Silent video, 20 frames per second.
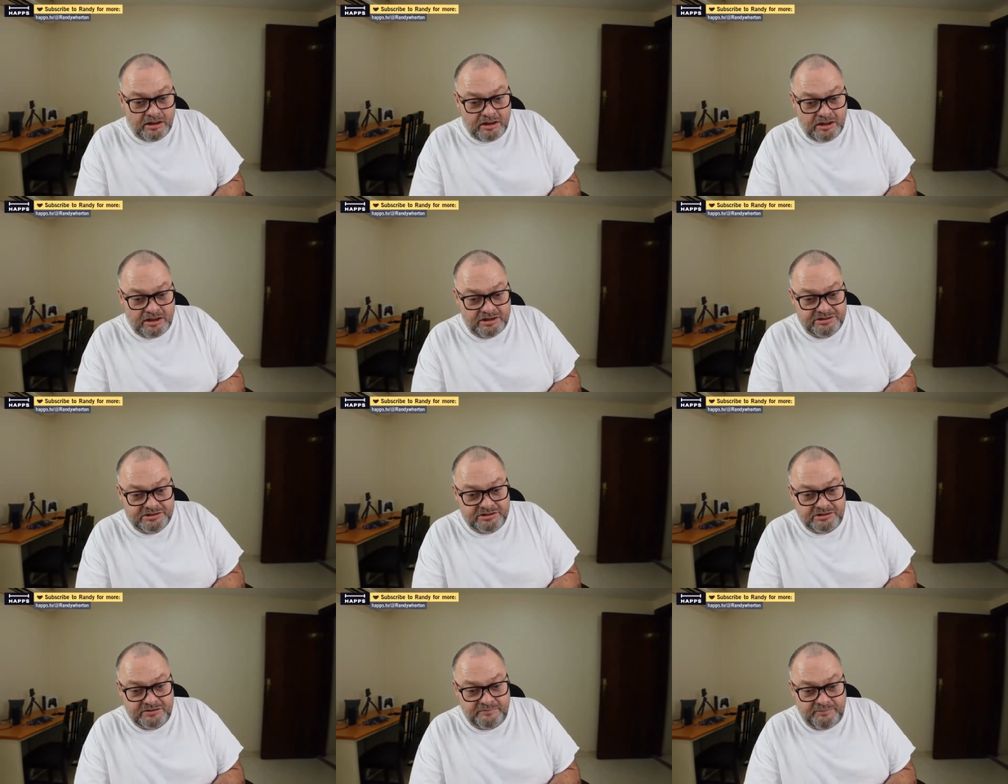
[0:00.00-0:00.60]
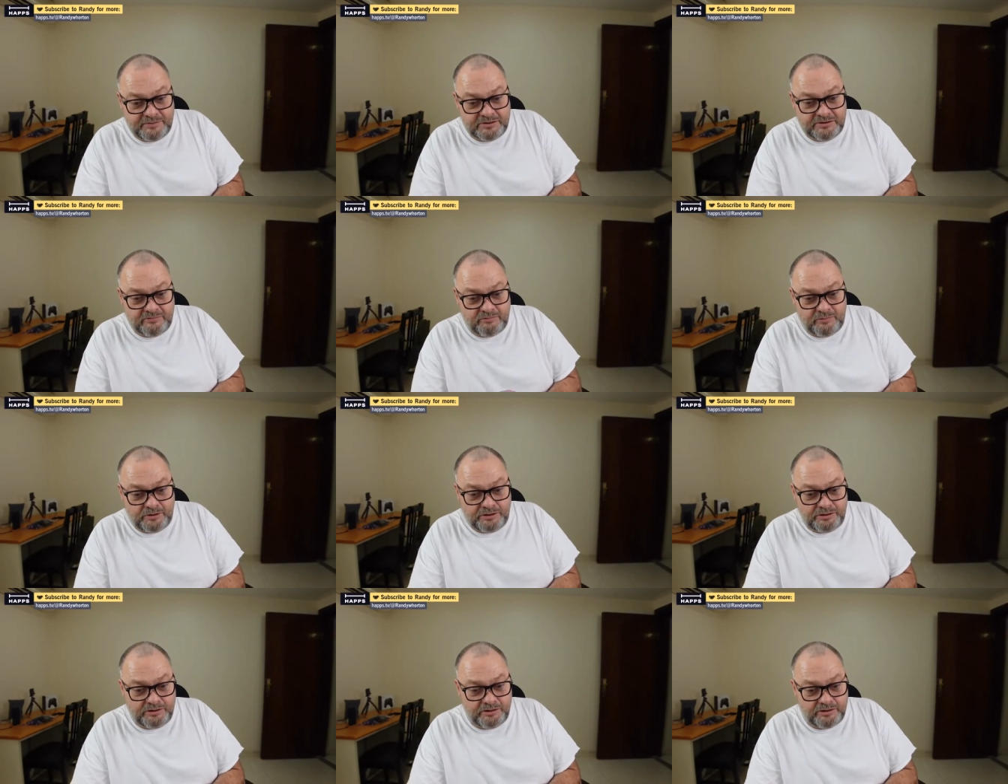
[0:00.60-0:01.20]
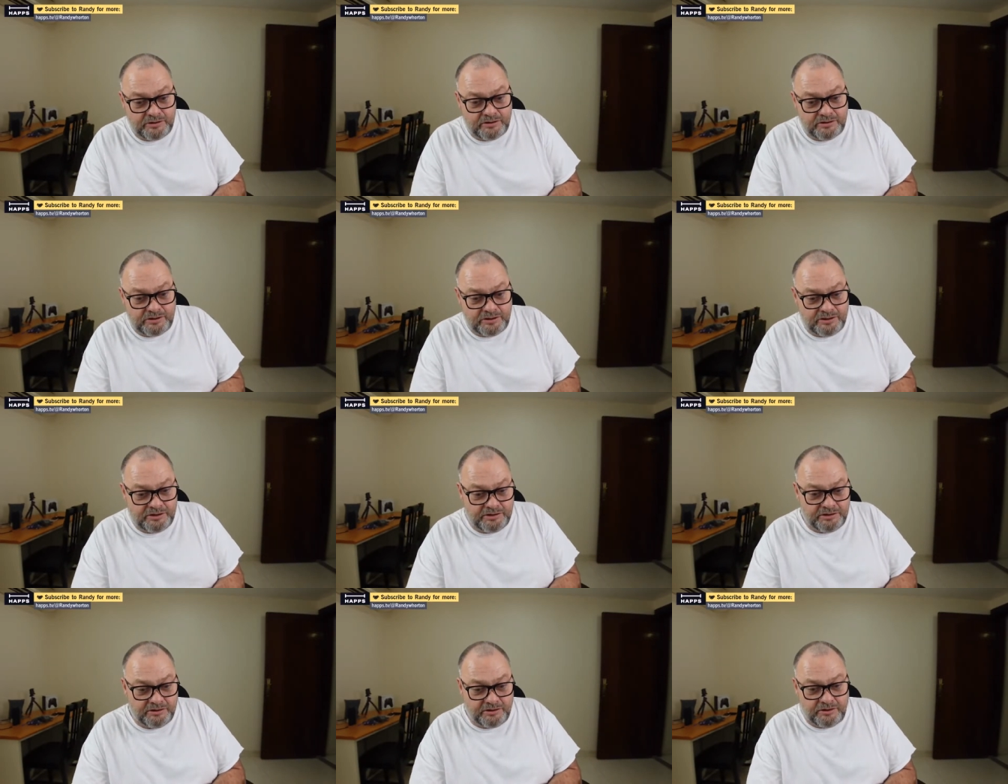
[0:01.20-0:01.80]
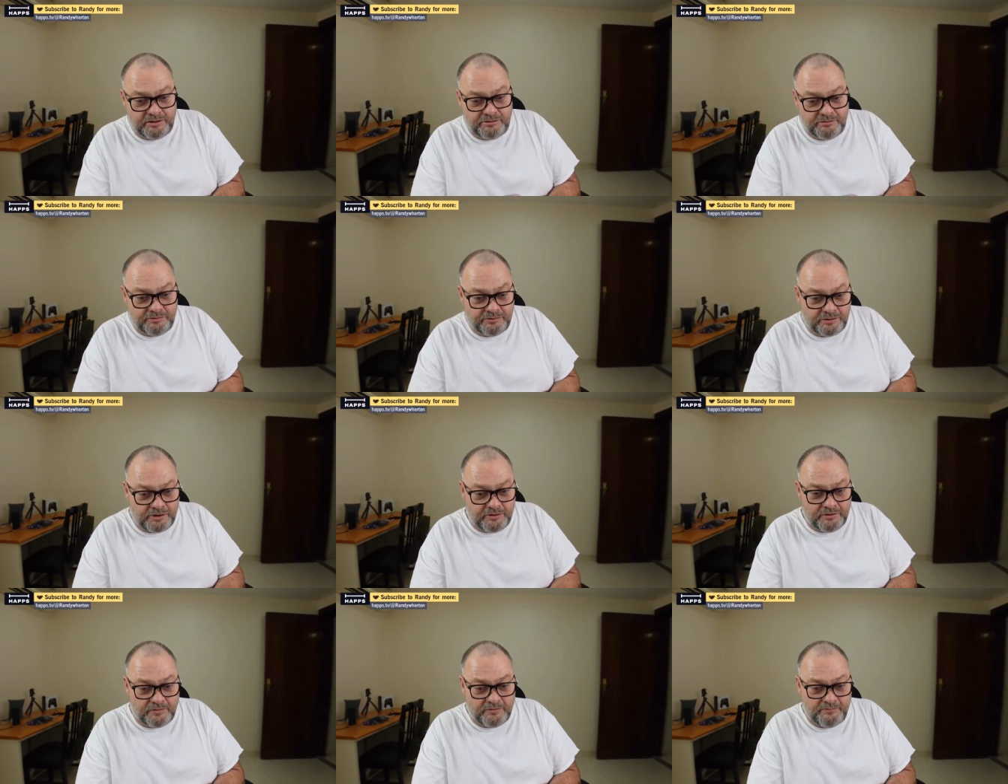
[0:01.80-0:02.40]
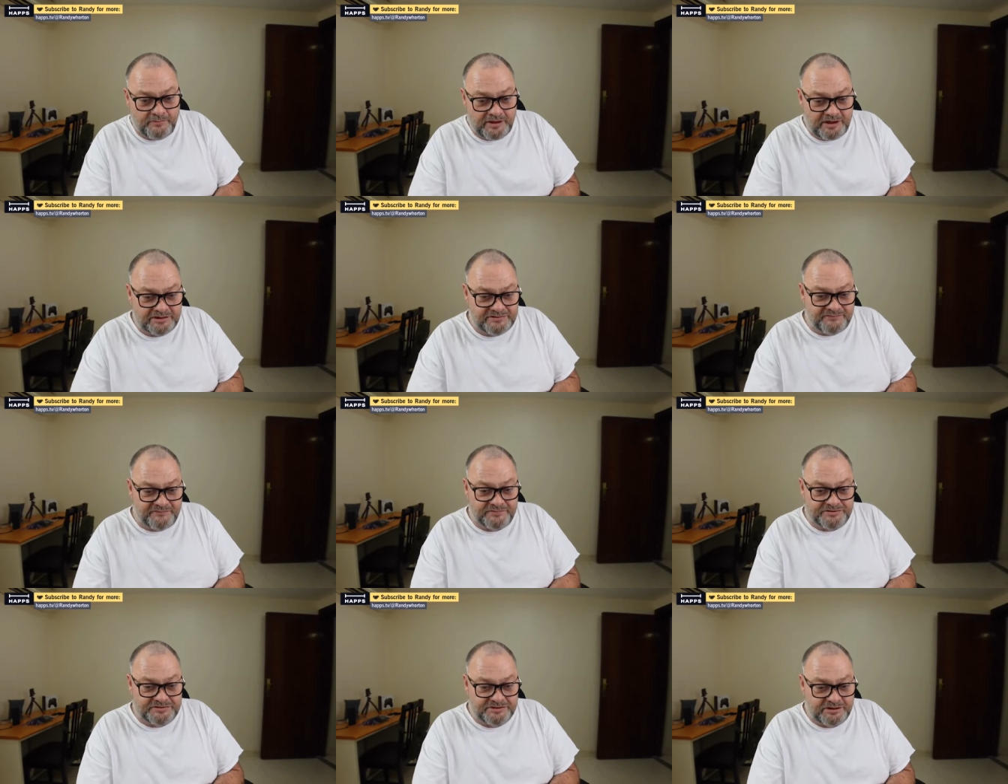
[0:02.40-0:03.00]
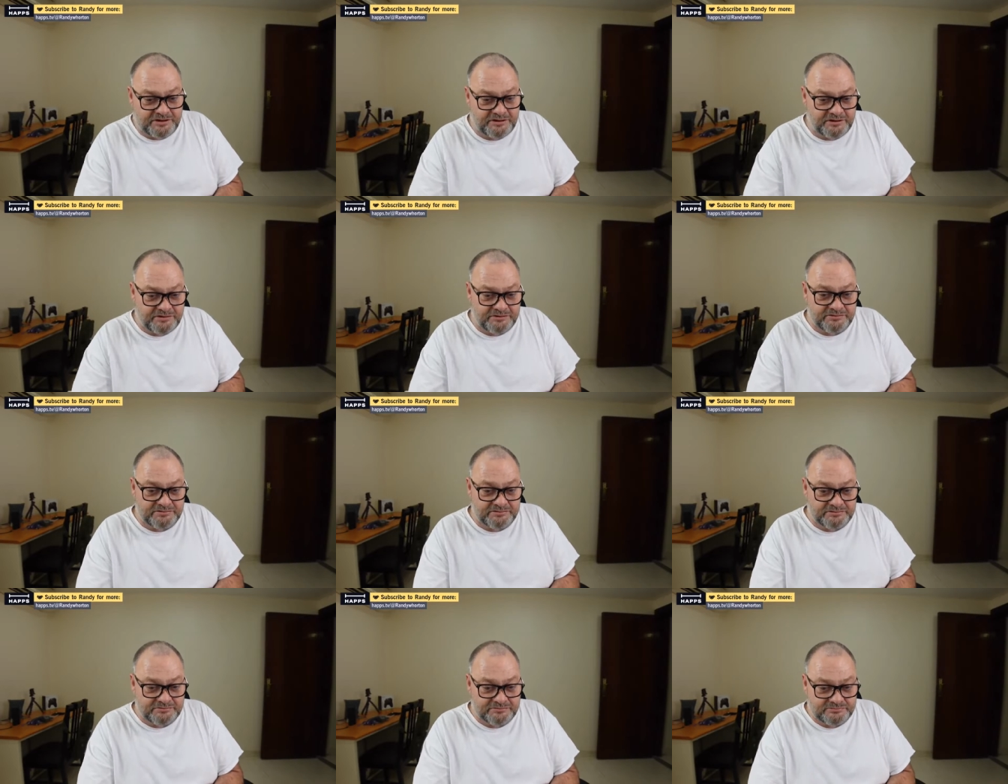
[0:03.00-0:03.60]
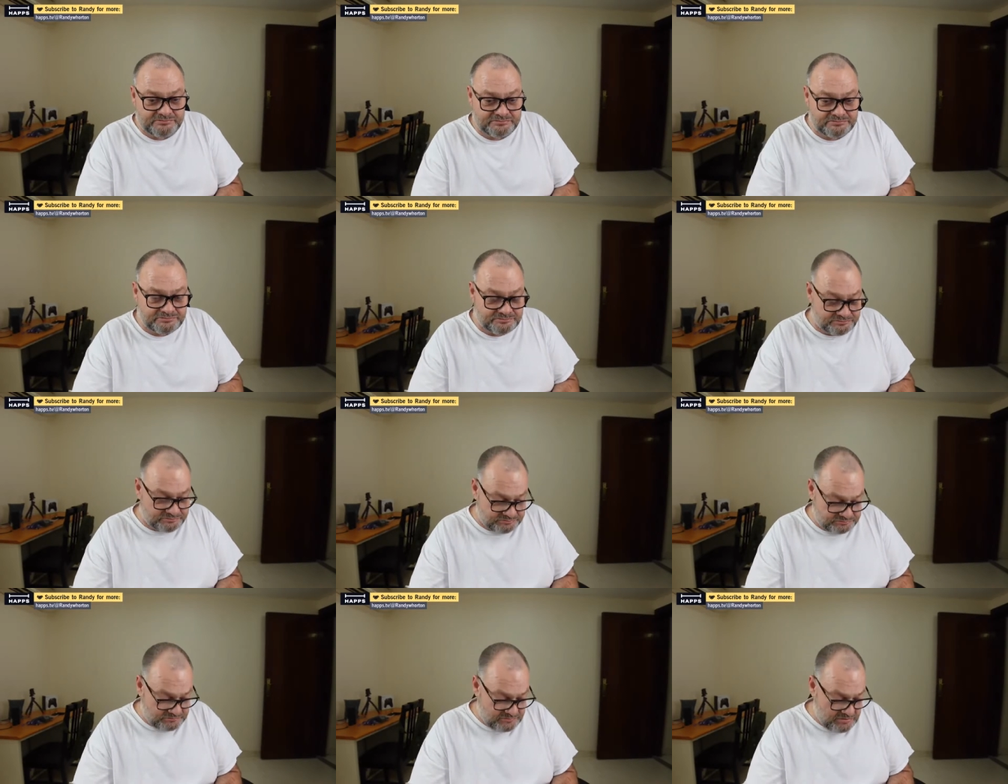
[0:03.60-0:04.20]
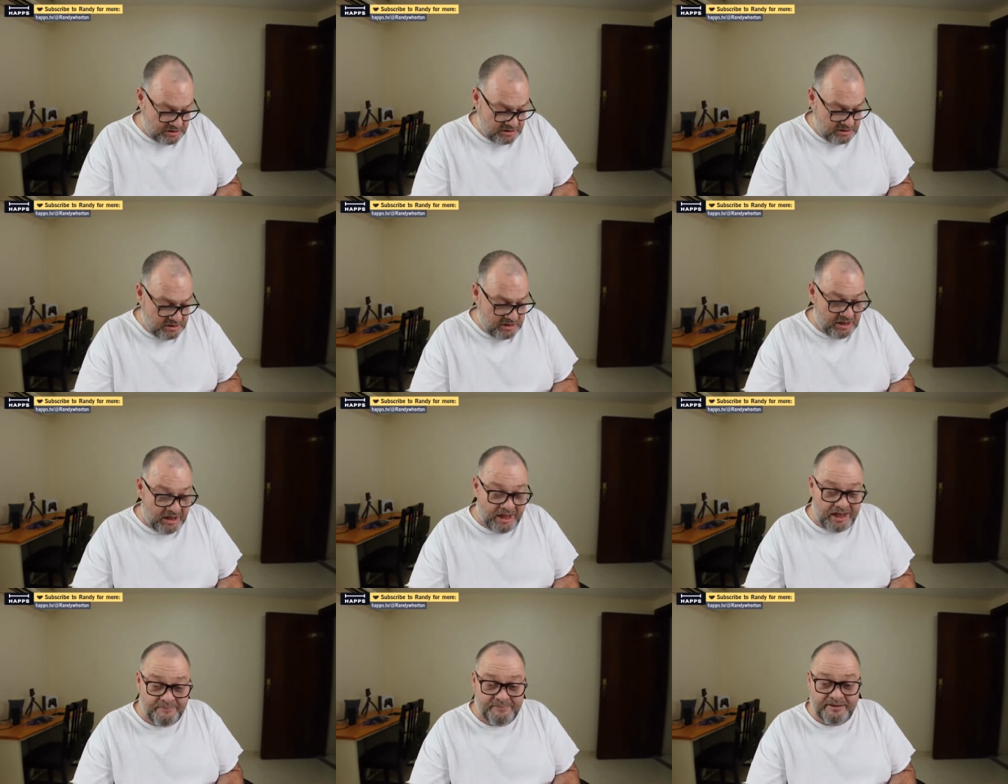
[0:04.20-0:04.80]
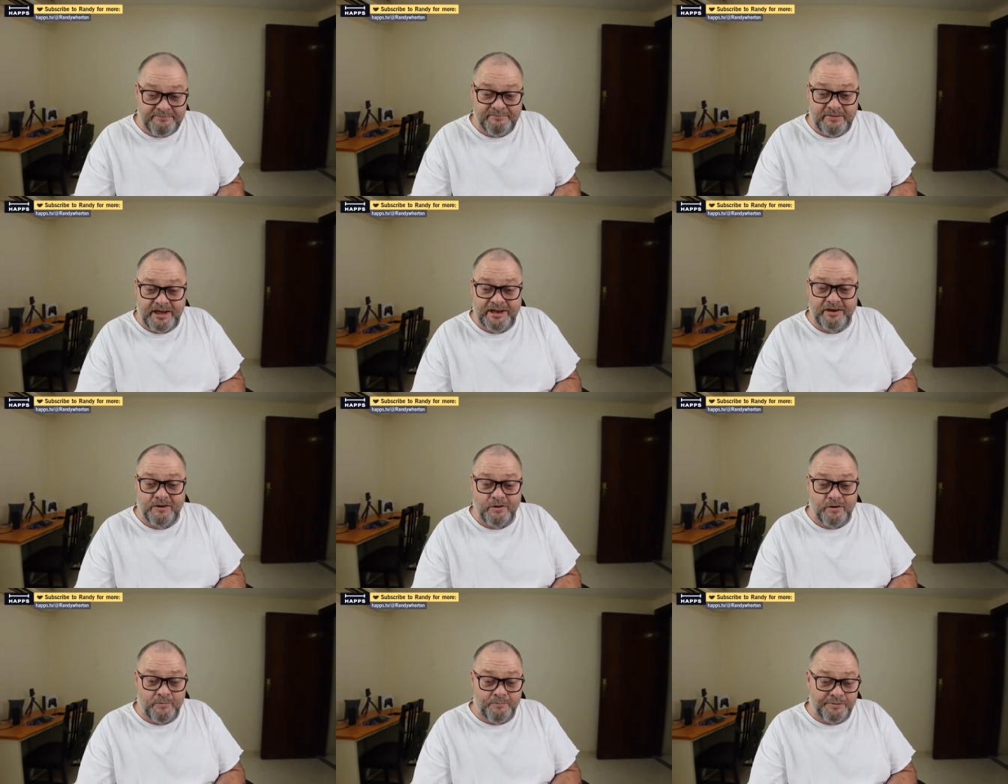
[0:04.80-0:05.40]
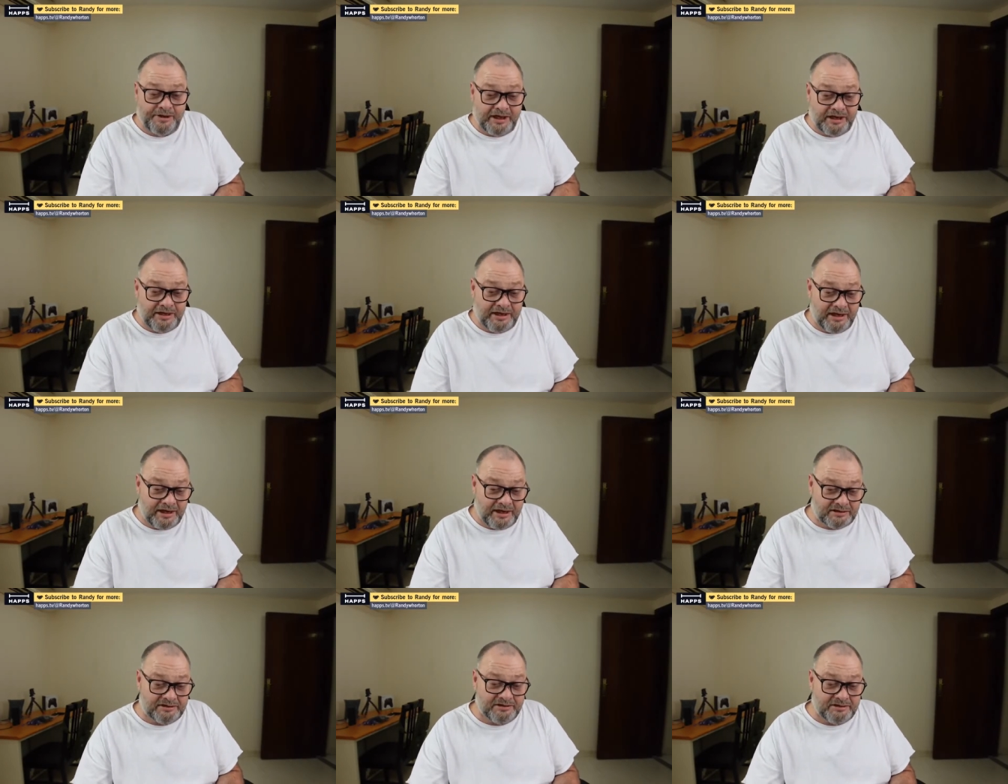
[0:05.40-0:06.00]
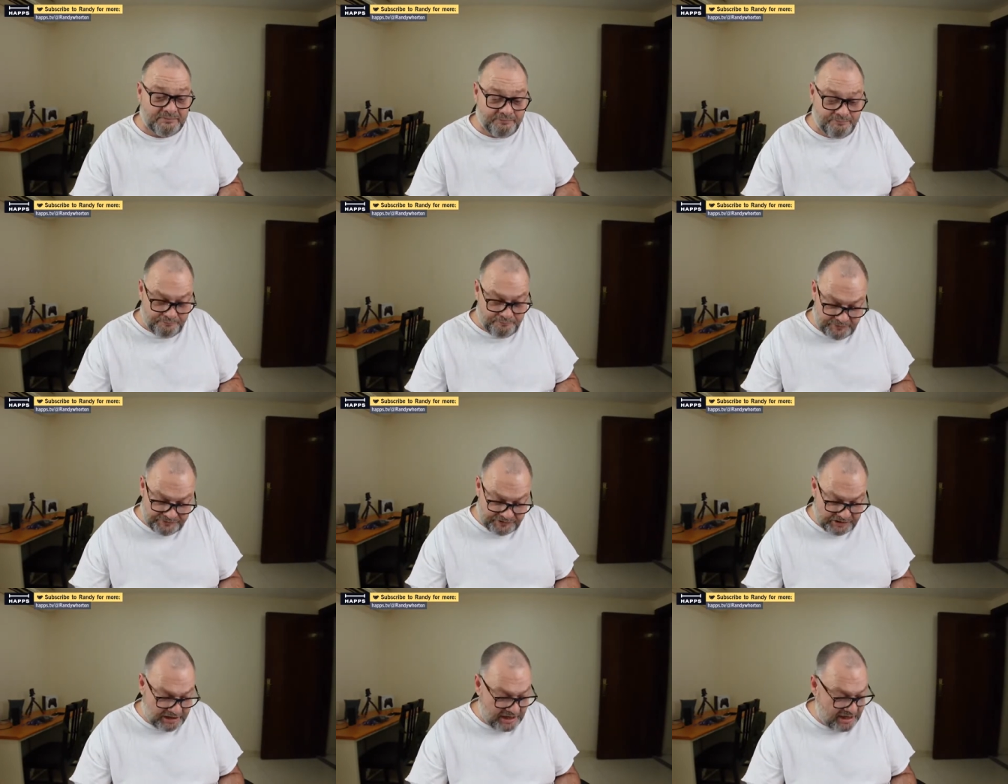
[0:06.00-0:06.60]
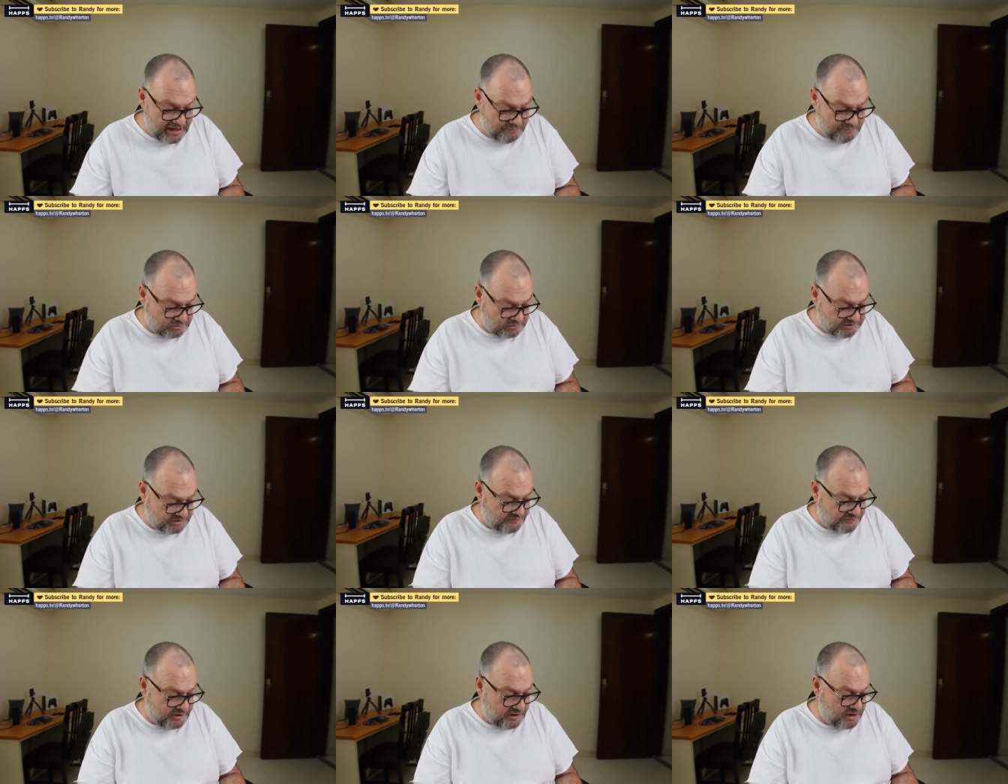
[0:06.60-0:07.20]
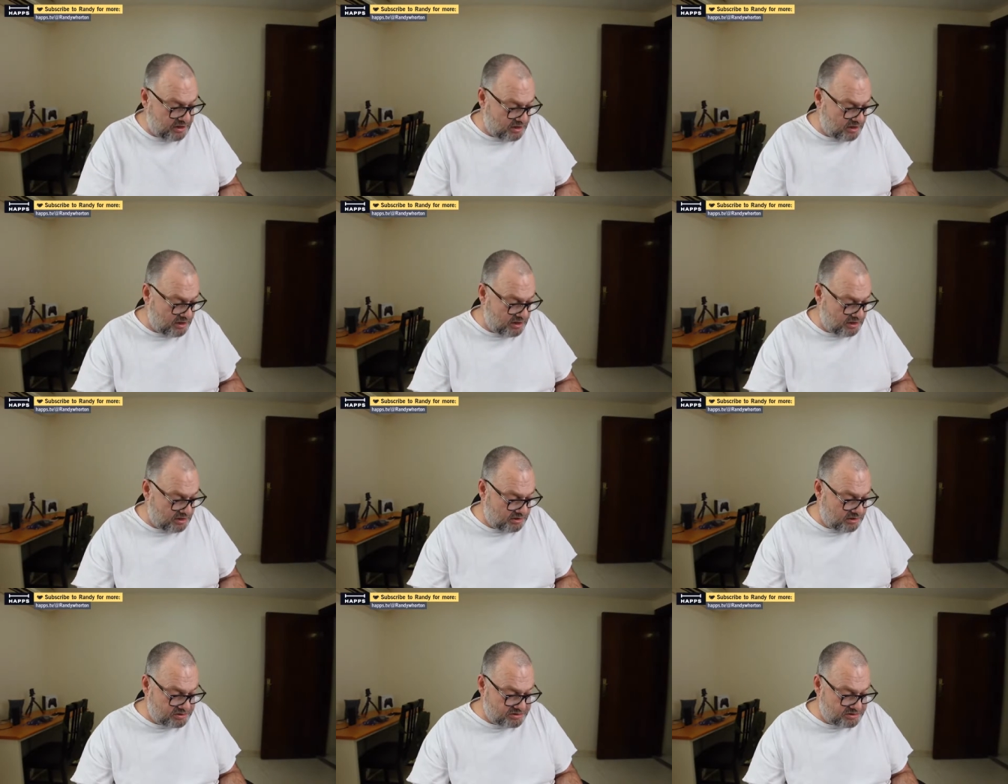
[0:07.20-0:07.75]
It should be when you're in your own home, that's for sure. I'm in my home connected with the cable to the internet.